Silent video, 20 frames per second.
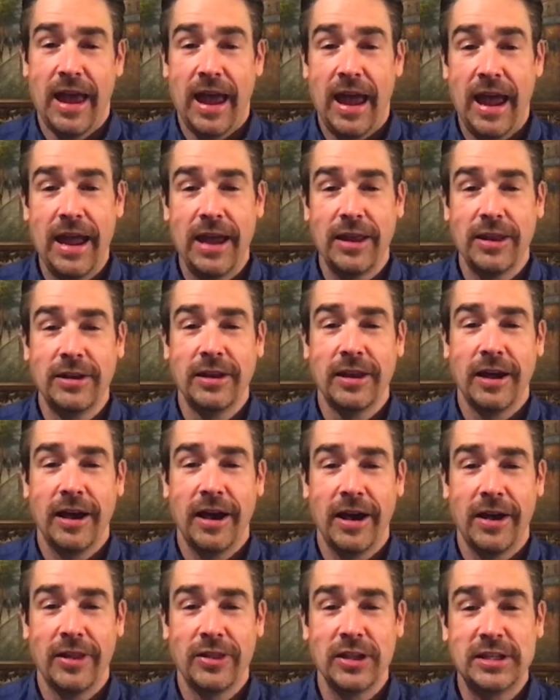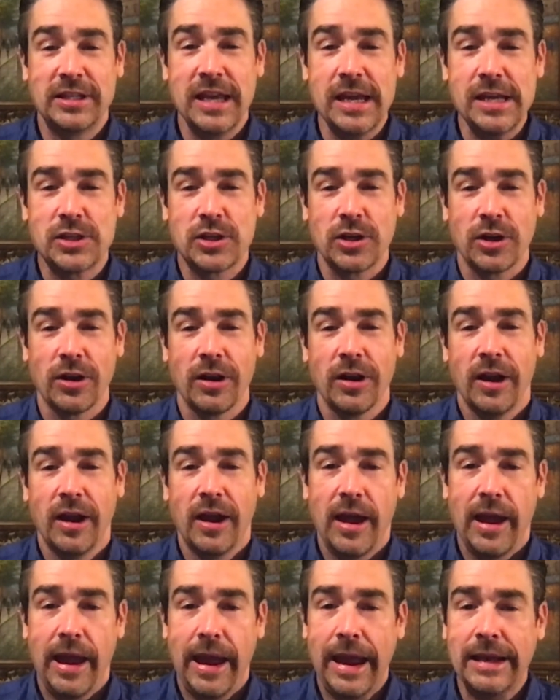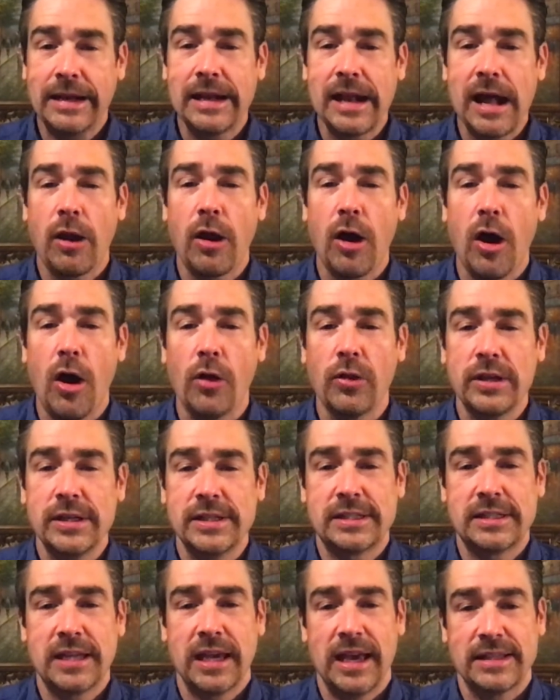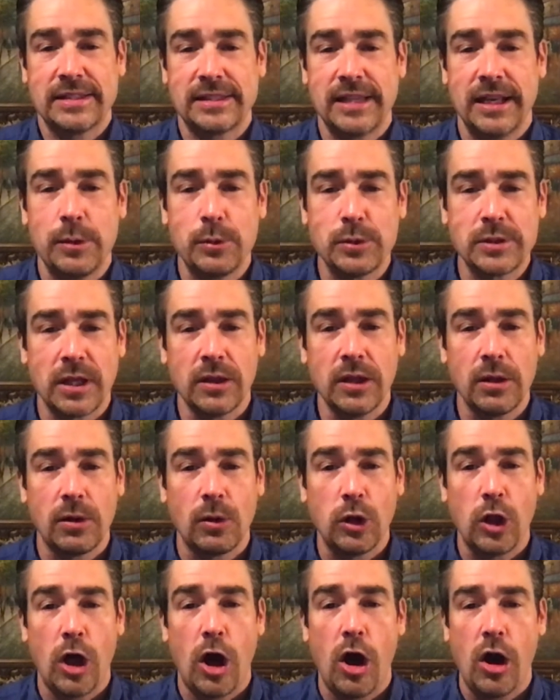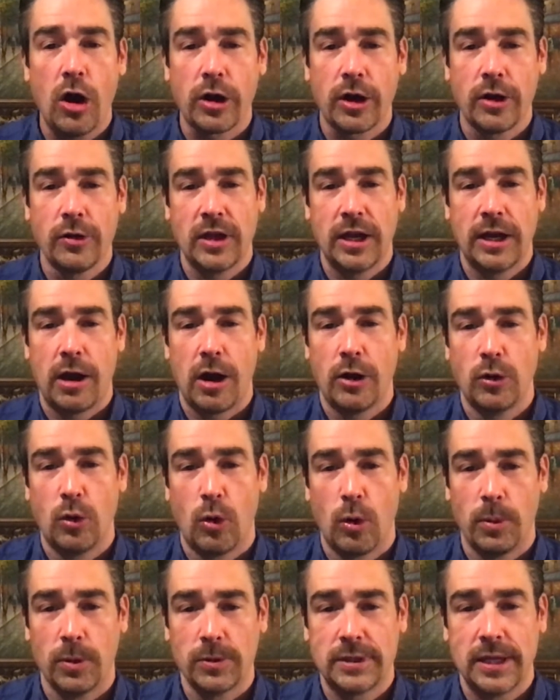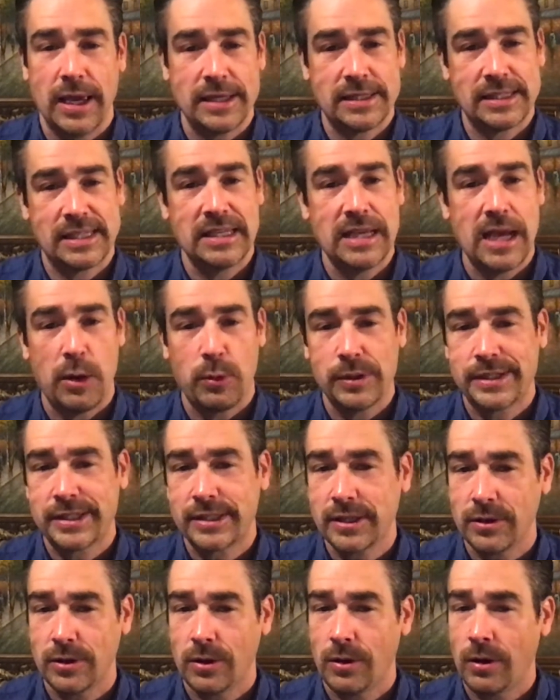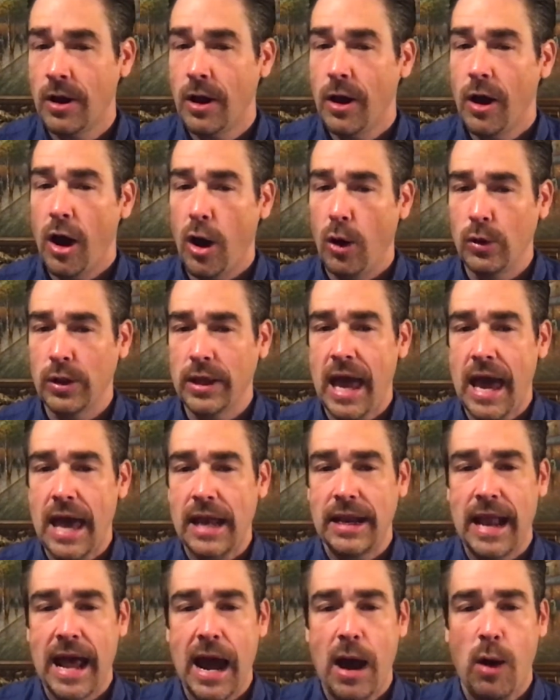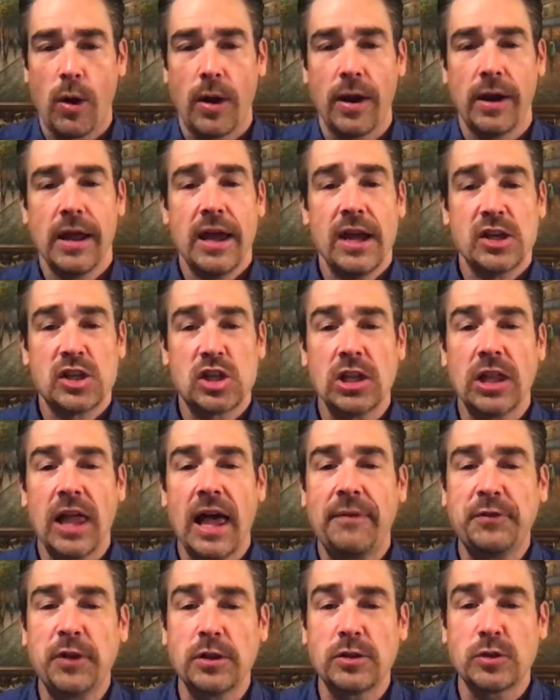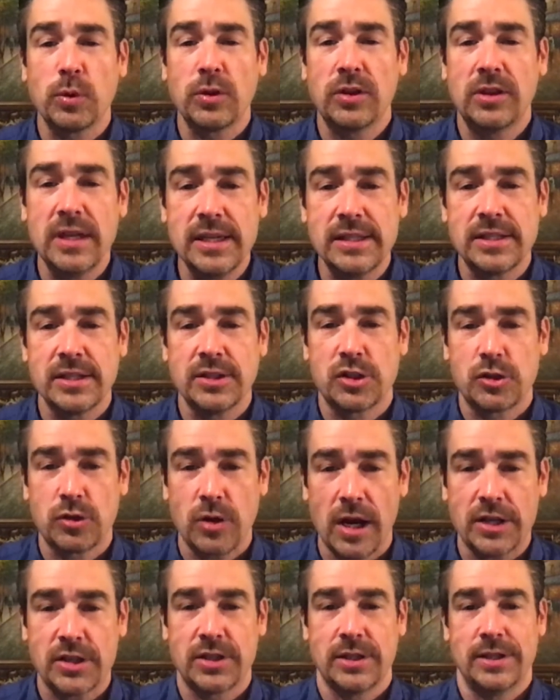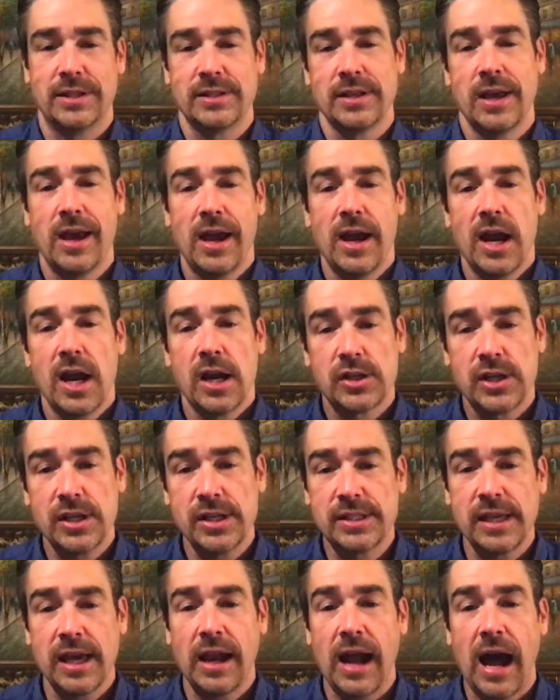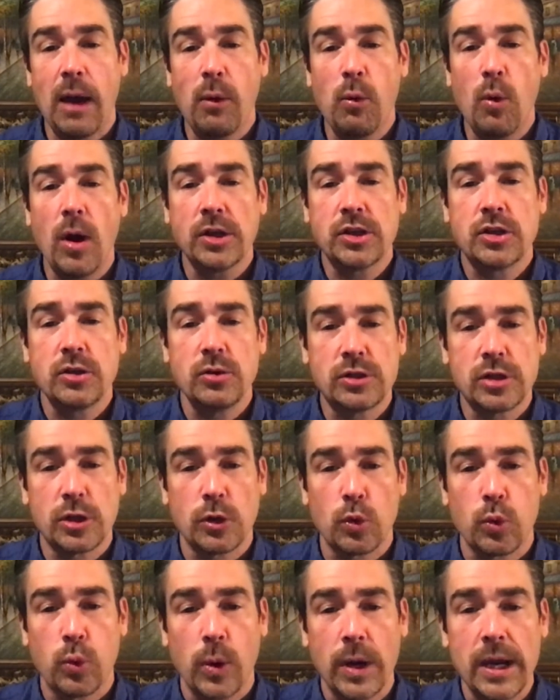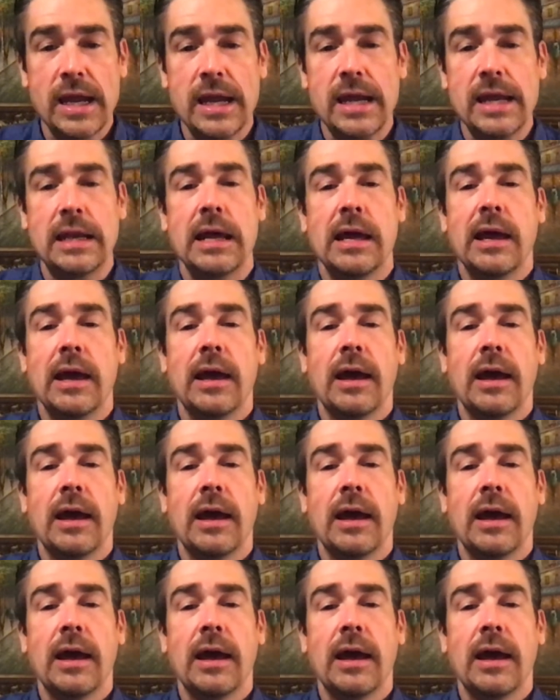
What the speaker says: And the teacher handed out all these tests, and it was a little longer than our normal test, and yet we still only had an hour. And she left us with these instructions. She said, I want you to read